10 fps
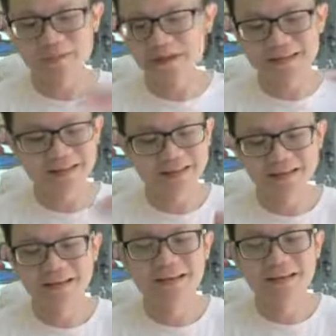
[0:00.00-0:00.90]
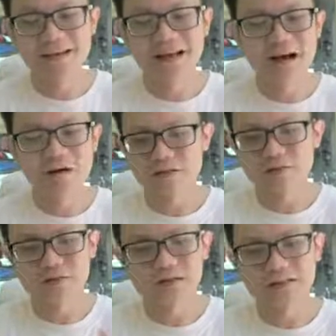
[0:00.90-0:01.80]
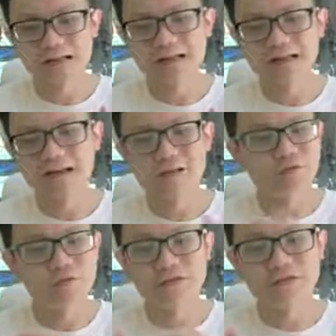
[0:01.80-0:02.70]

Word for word: Pelangi uh, Oxford and uh, you,